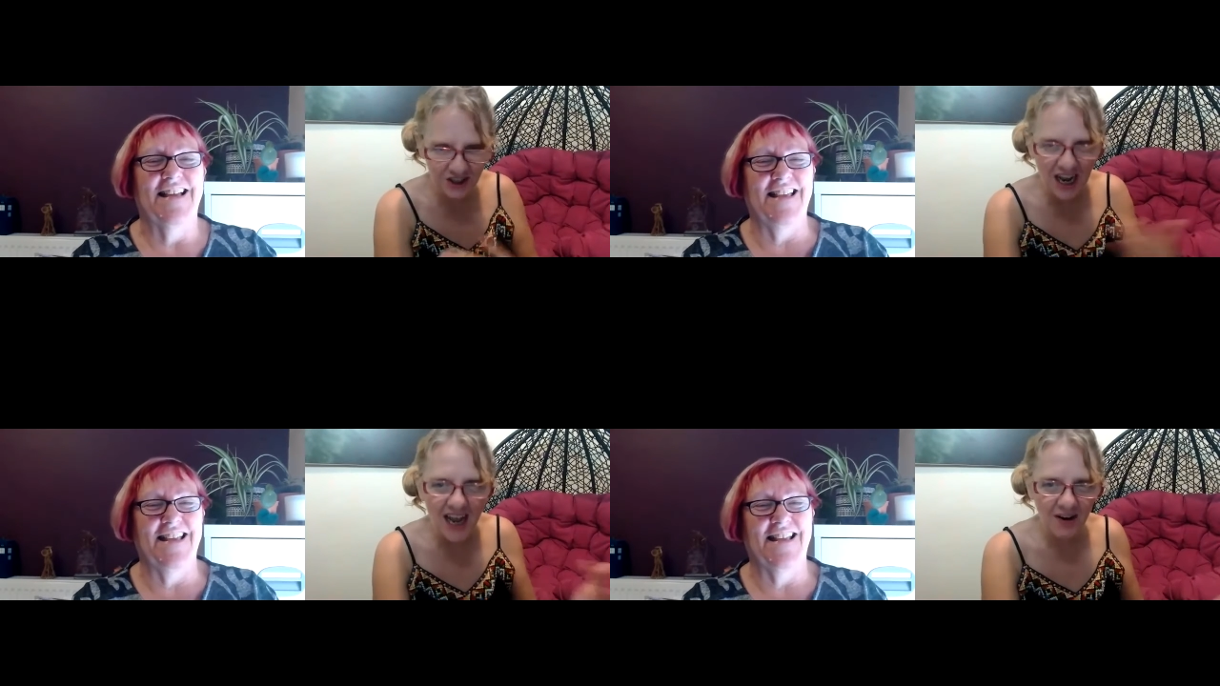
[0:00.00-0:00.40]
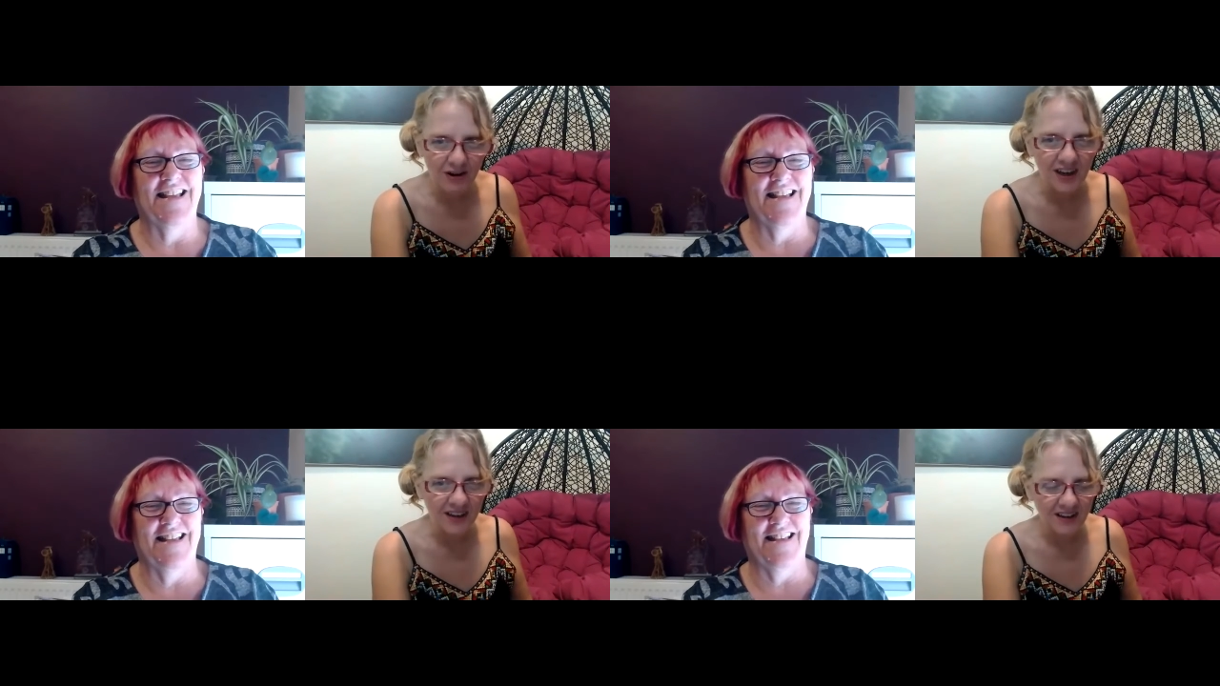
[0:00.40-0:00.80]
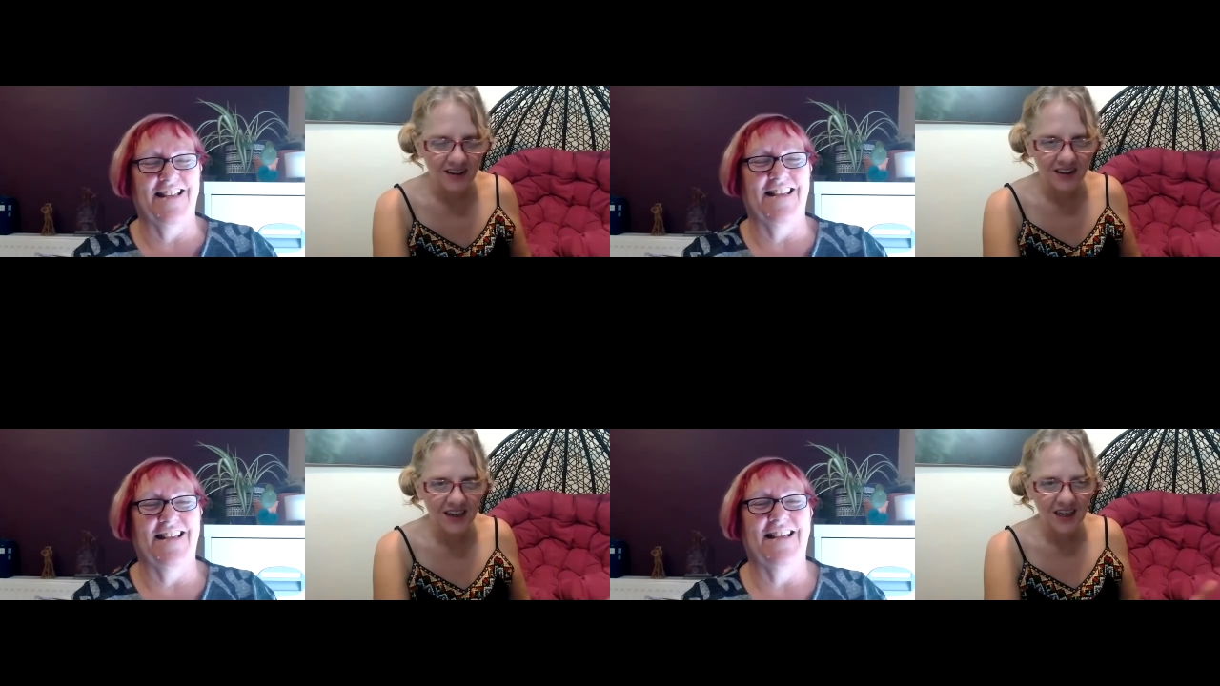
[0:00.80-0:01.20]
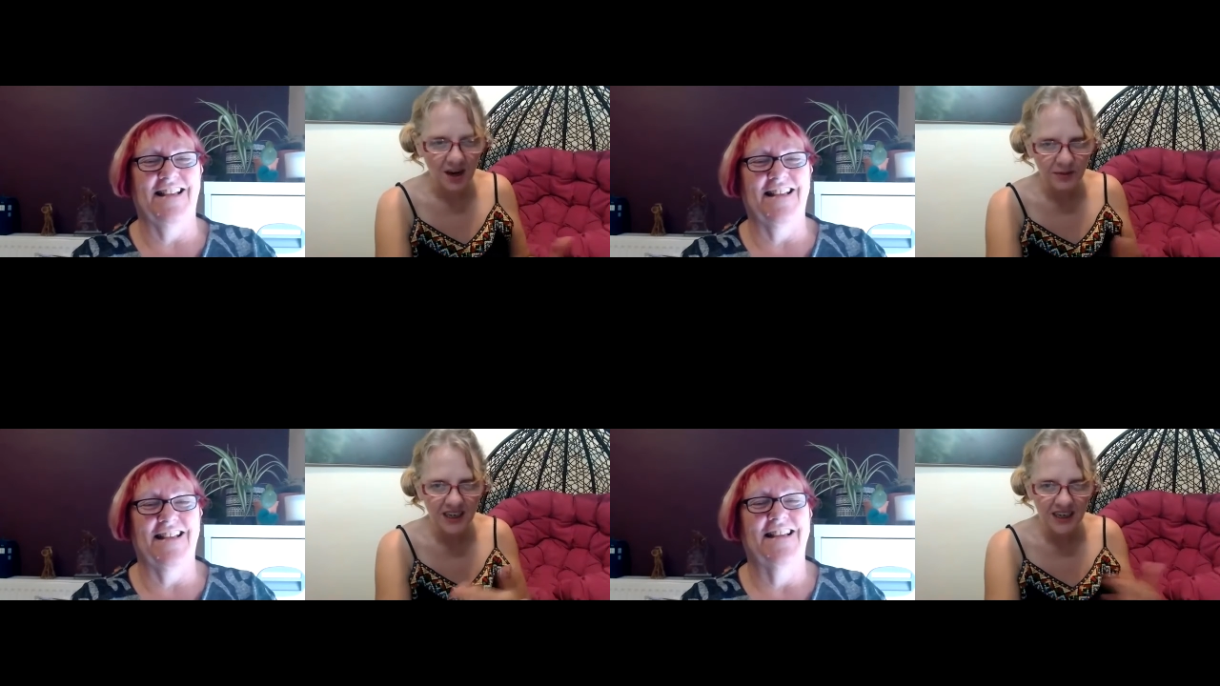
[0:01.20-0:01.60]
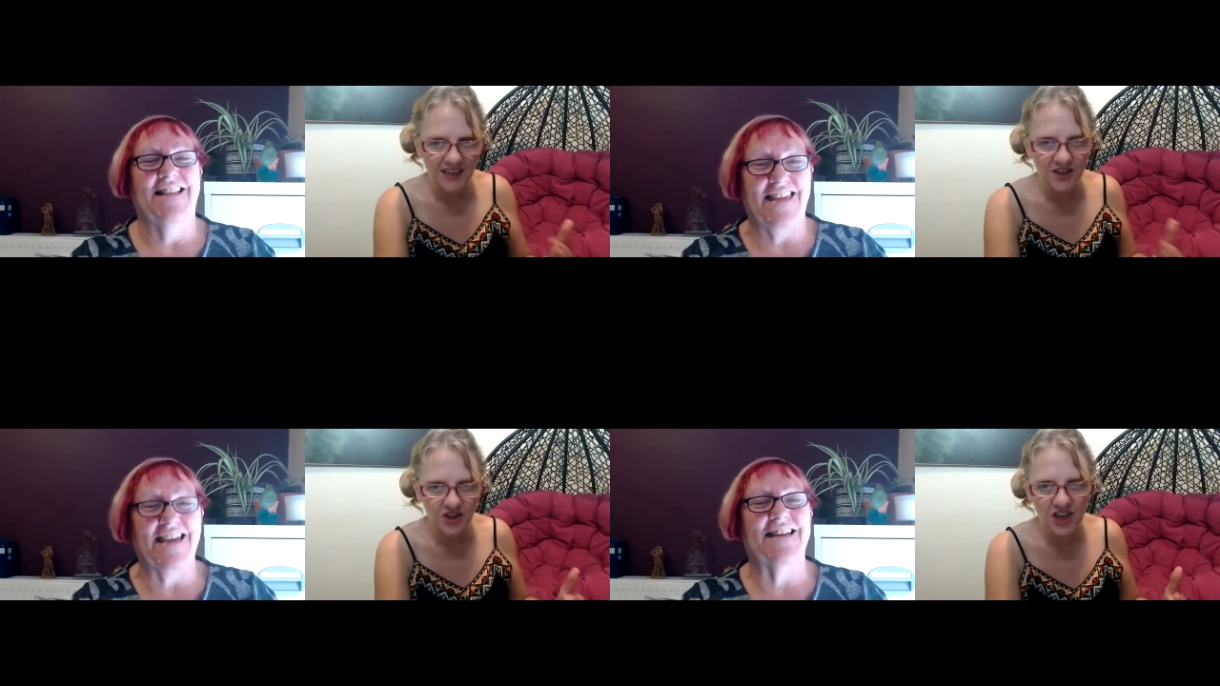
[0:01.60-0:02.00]
Speaker 1: to share it. I'm
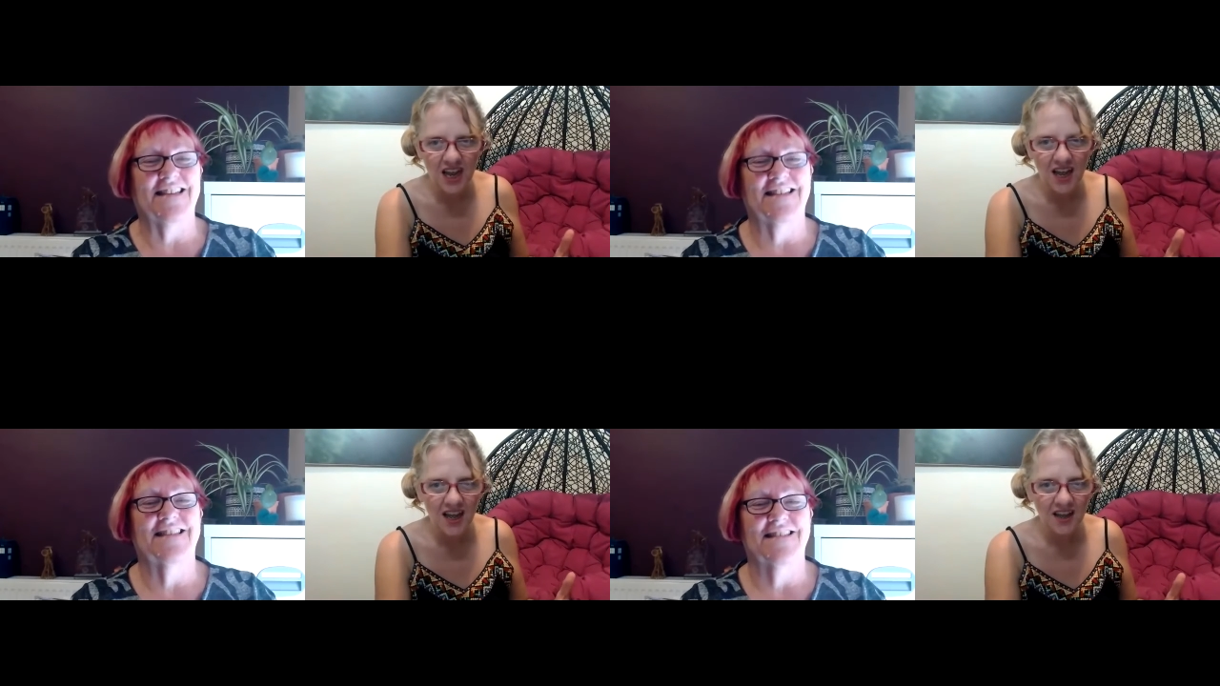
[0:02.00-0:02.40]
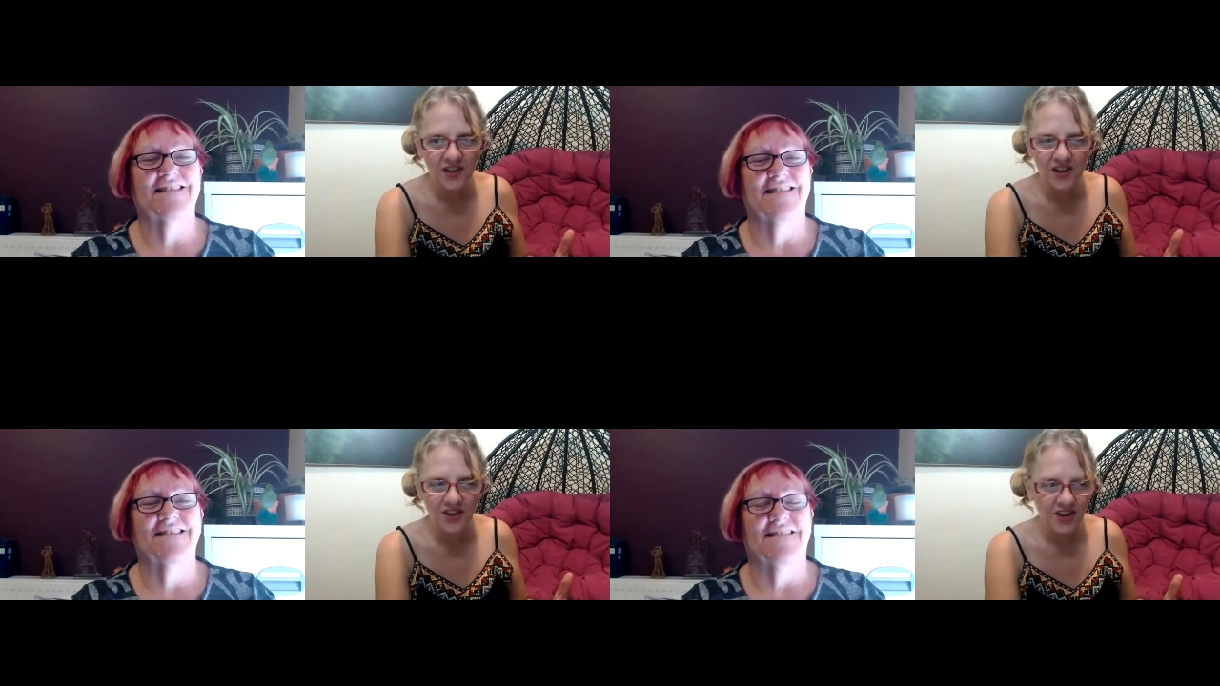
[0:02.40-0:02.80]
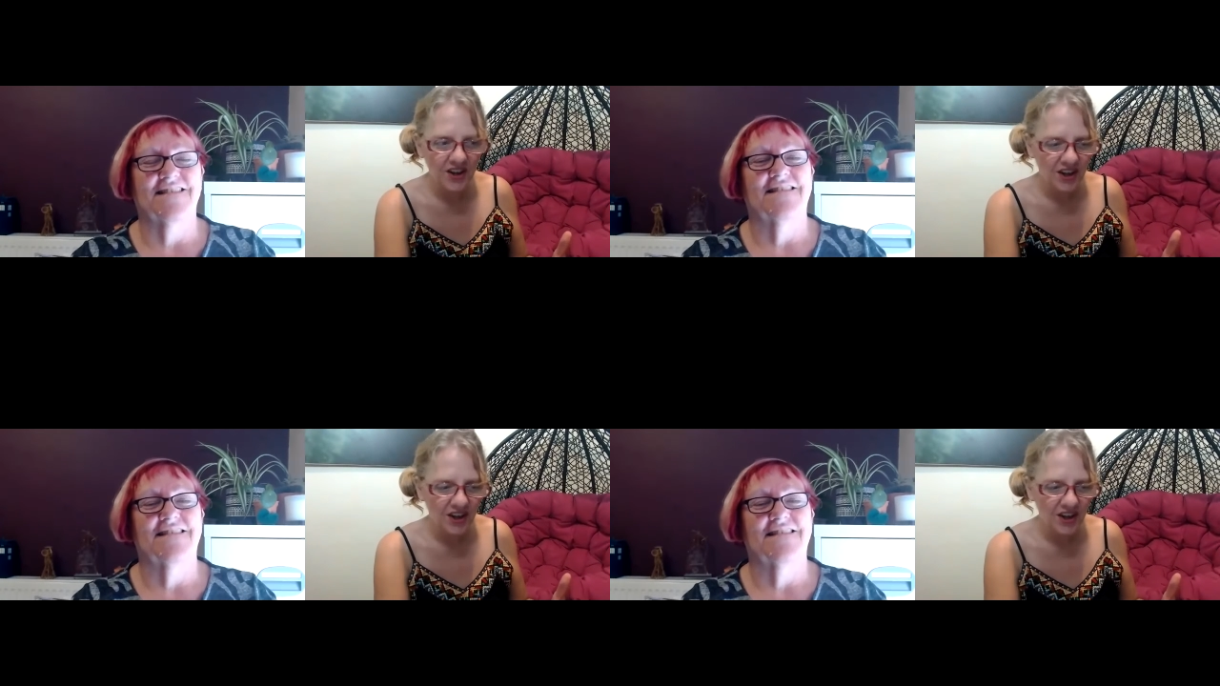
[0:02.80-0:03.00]
keen yeah. to share that